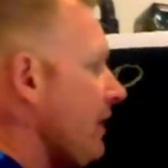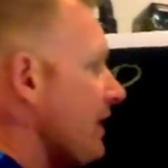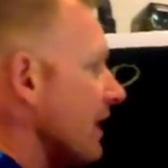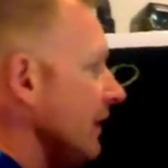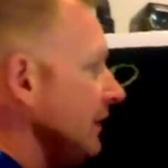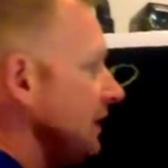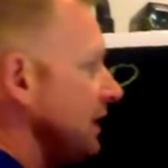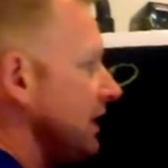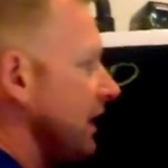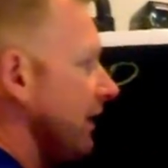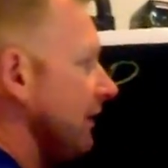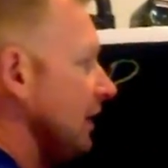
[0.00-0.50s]

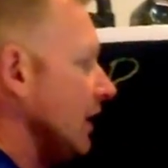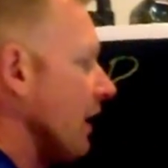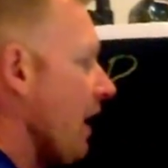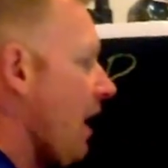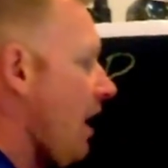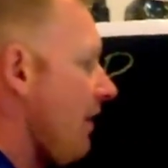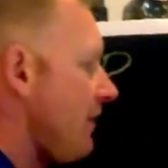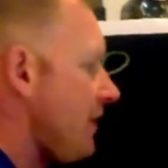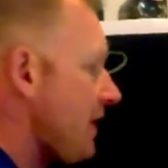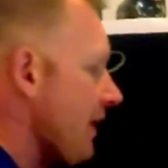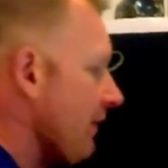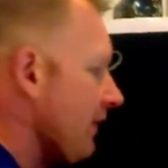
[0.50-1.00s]

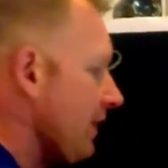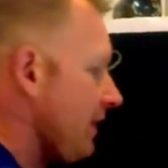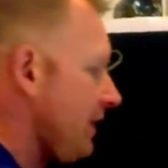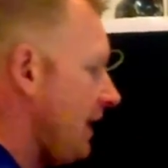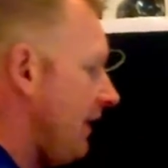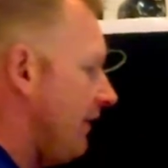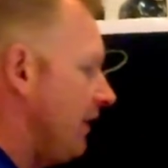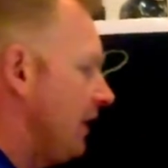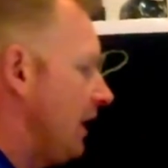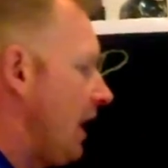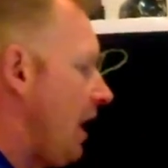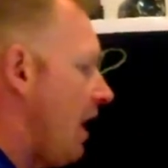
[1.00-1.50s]

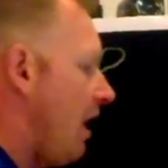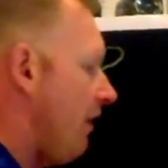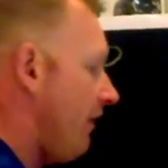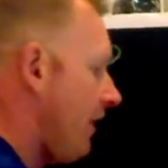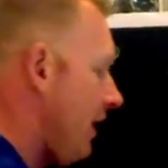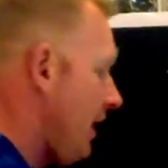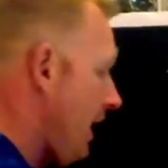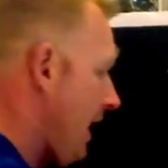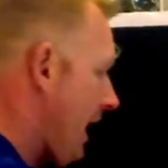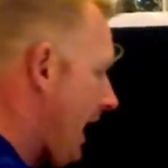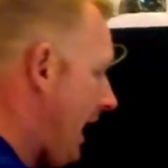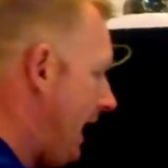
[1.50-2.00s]
77.5,
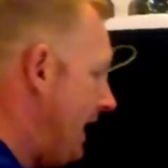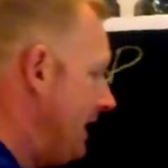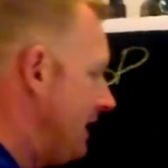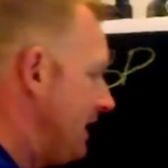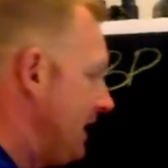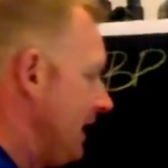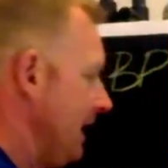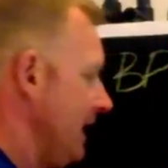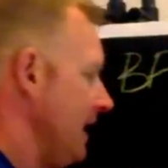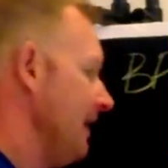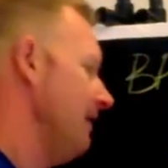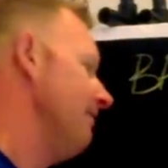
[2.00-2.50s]
77.5,
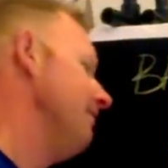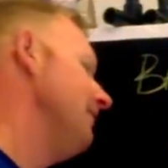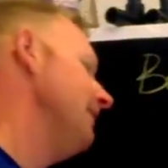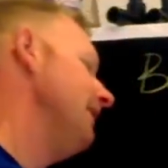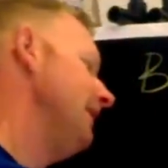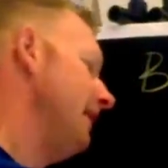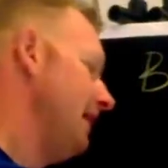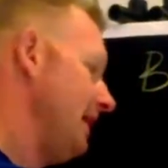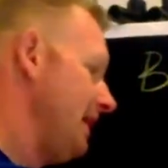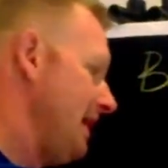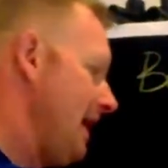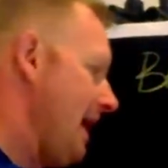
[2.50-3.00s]
80.
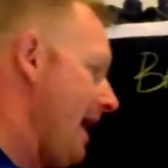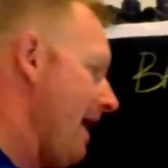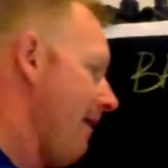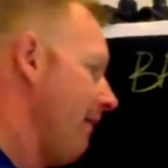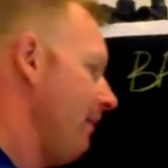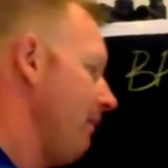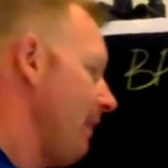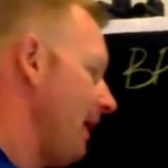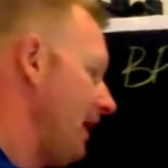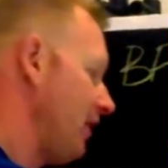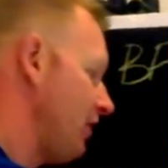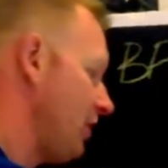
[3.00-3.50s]
Yeah,
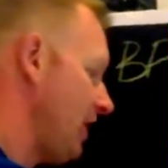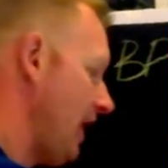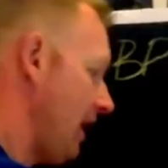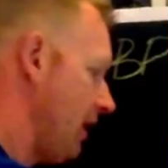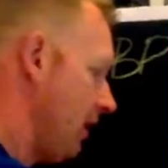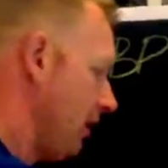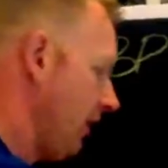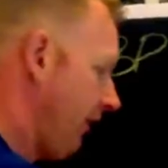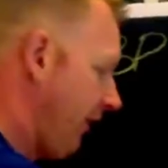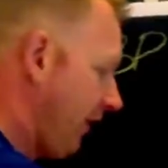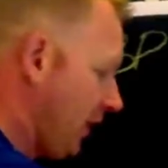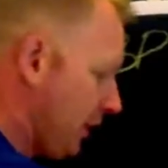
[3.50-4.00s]
we managed 10
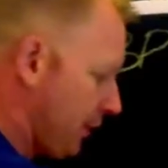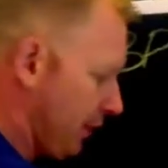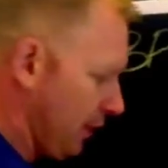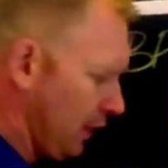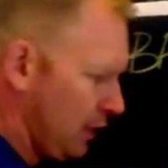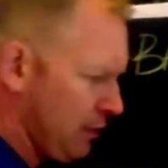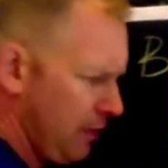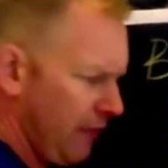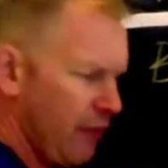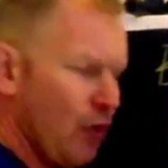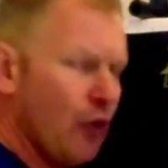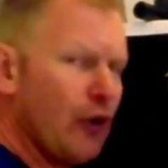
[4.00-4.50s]
on the first one,
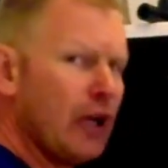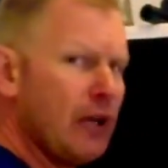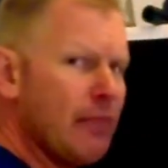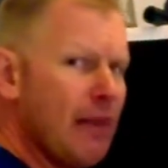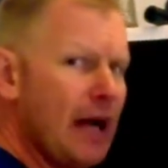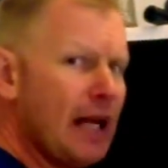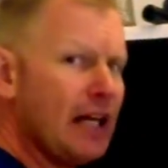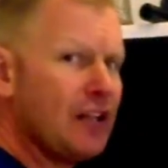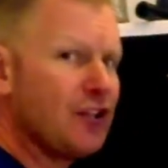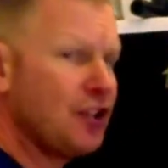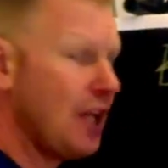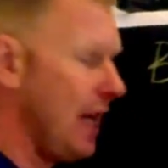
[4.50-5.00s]
we've already
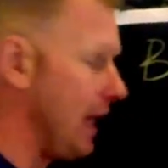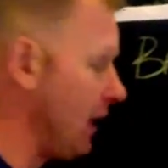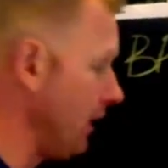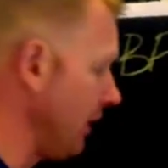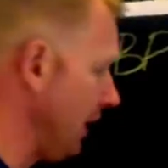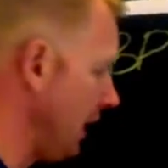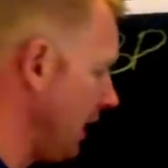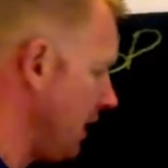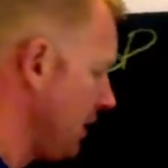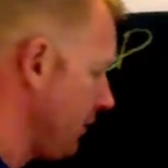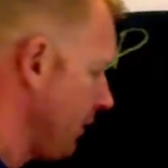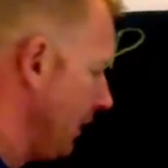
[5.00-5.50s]
managed 10 on the
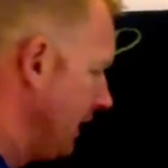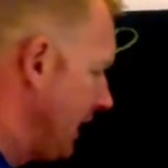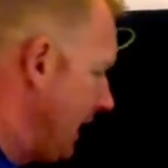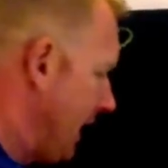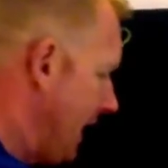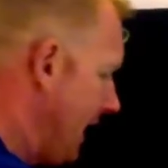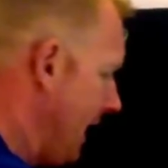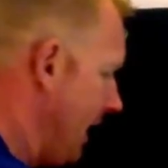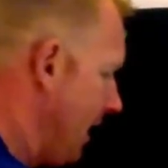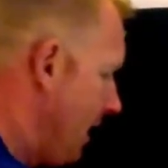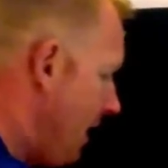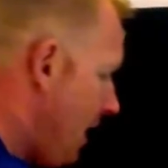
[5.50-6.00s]
last one
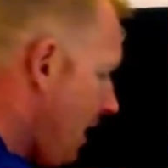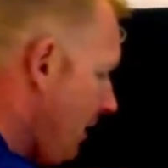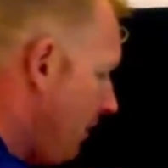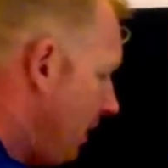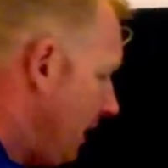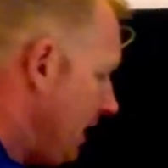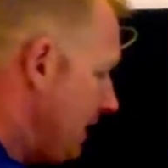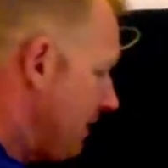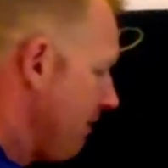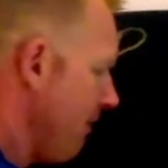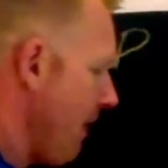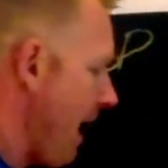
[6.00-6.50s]
down here.
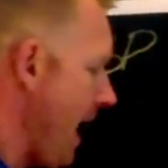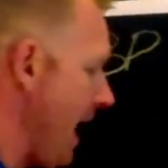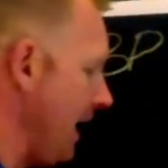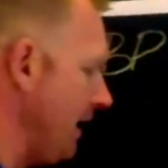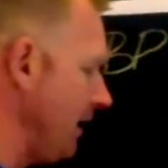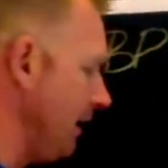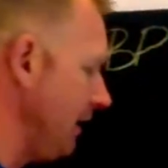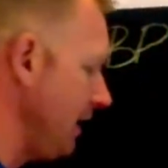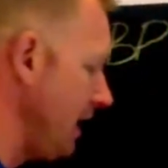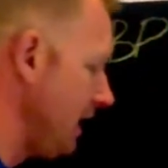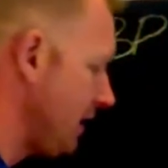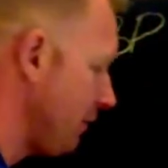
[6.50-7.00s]
But it's meant
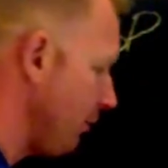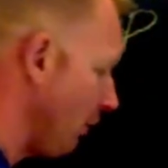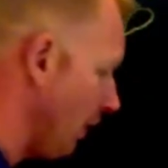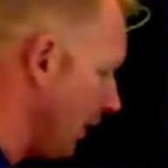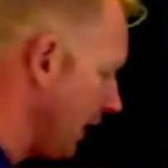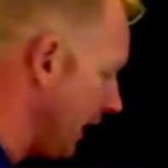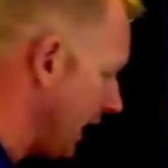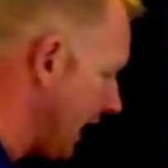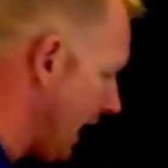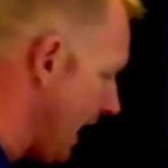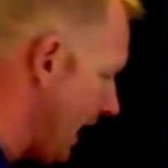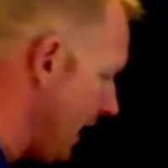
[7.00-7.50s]
that this one
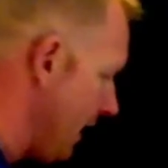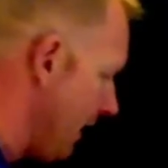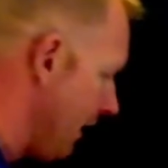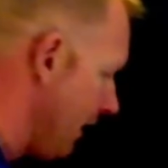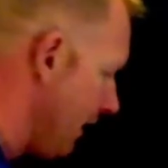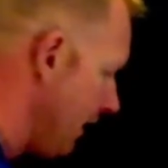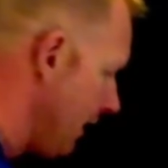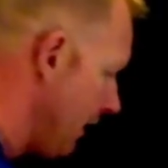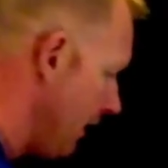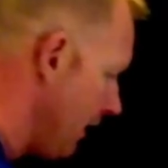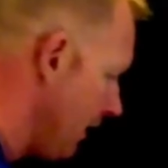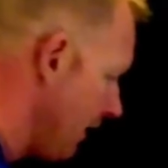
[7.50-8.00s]
again
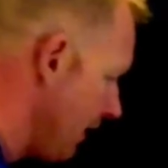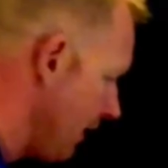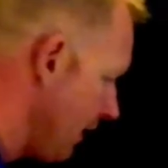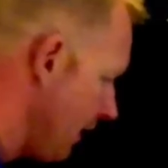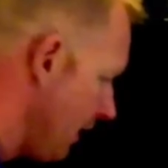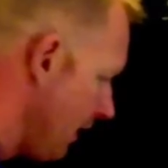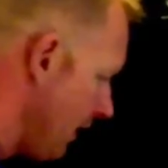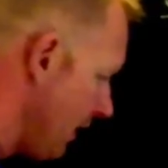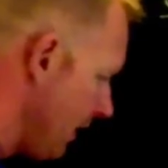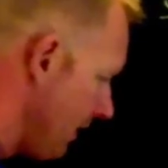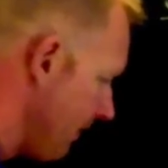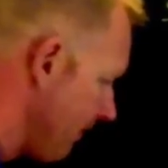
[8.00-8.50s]

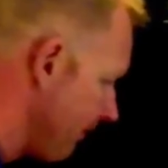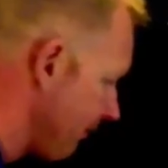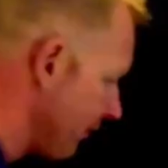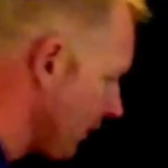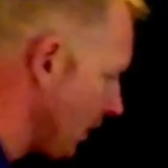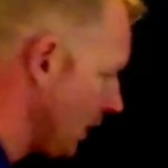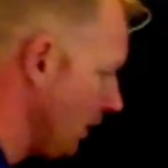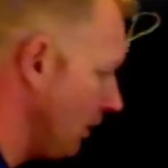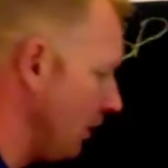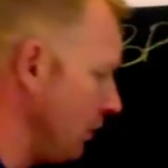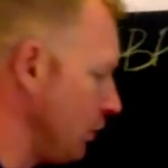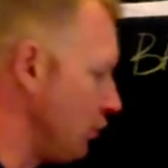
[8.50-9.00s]

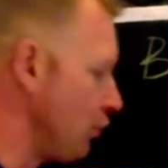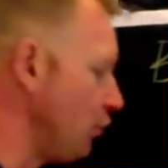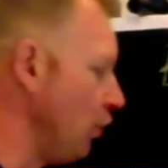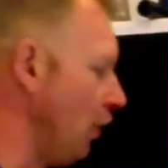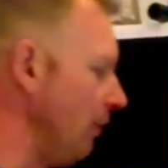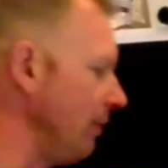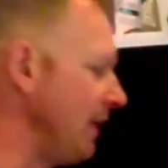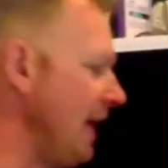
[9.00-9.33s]
has dropped